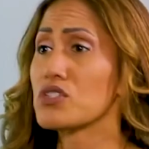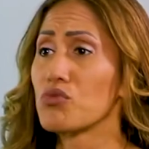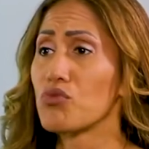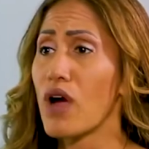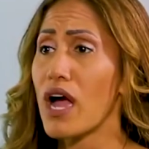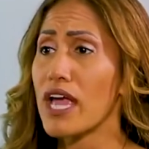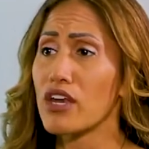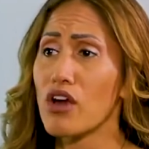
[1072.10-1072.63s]

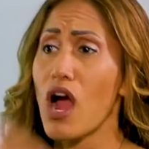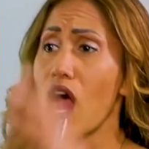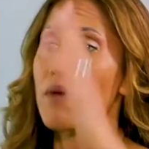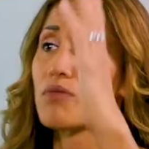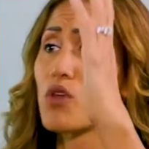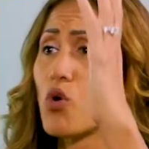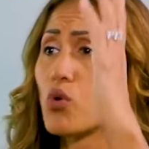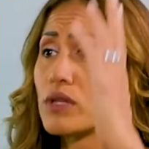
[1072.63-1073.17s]
Right or I'm
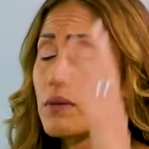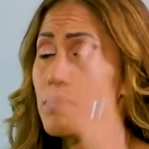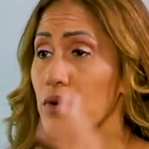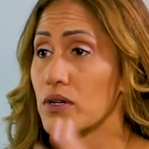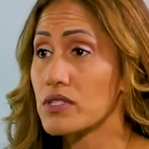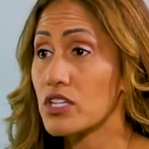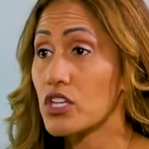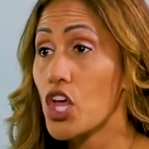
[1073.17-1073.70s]
the only
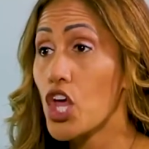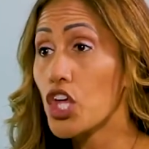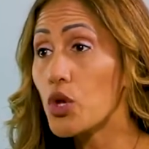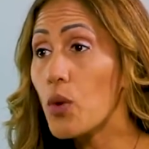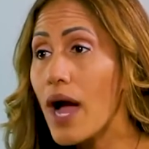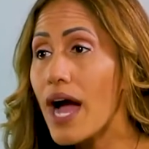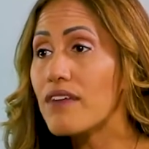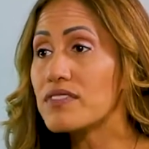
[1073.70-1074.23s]
person. You
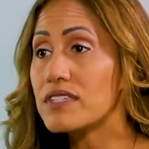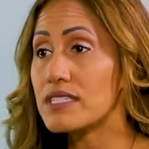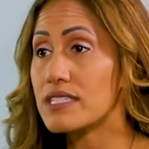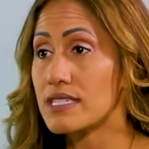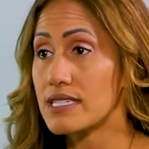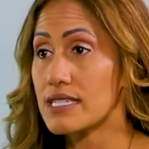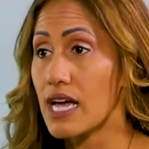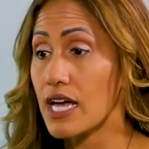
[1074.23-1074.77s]
have to
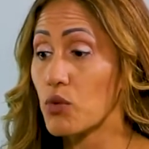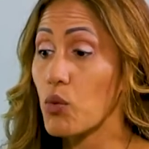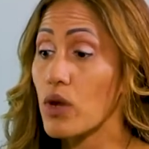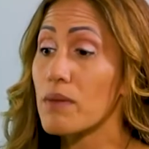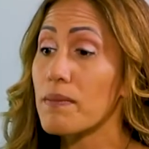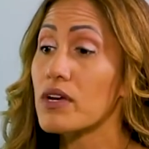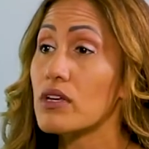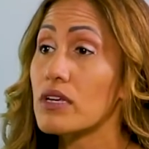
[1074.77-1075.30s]
decide, when
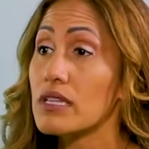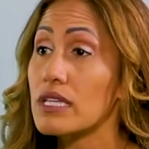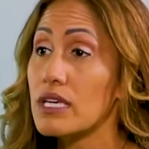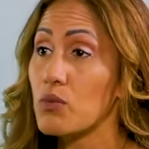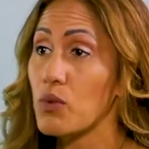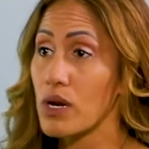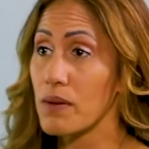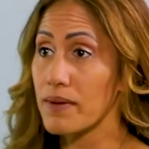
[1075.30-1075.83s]
am I going to
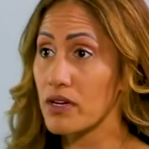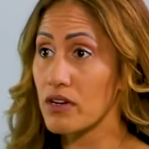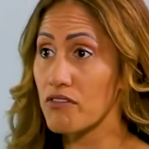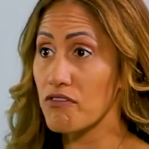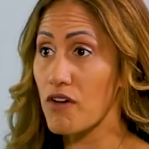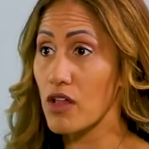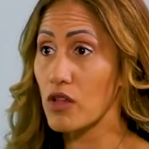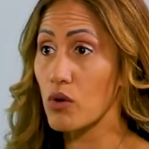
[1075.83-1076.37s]
lead? When am I going to
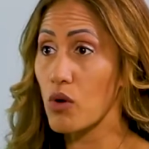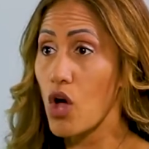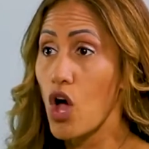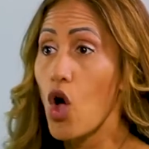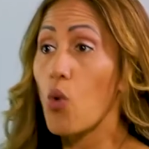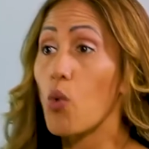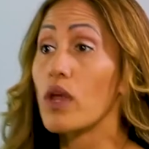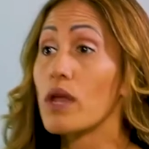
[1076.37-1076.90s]
follow?
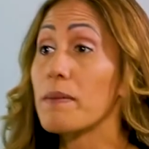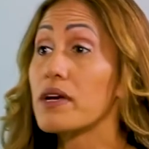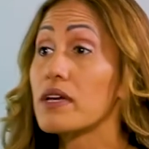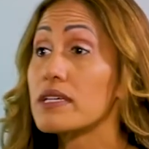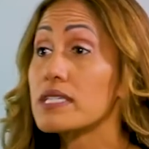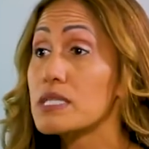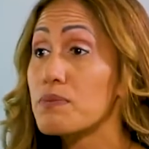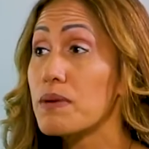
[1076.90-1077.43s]
When am I going
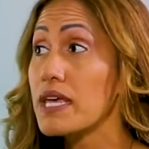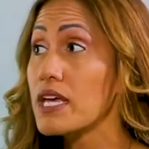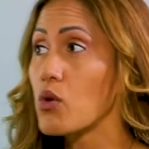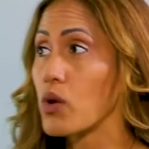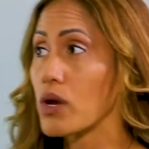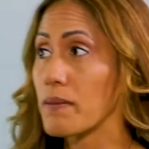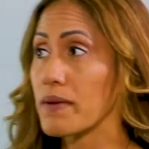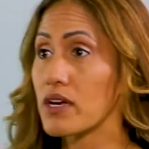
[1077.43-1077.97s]
to speak?
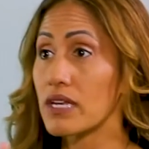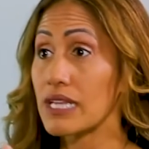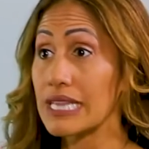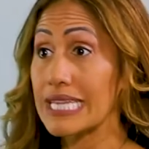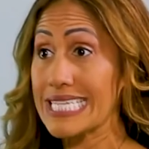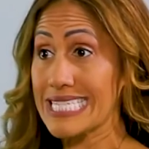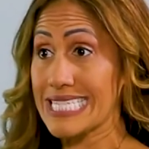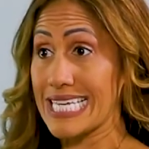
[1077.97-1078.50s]
When am I going to listen?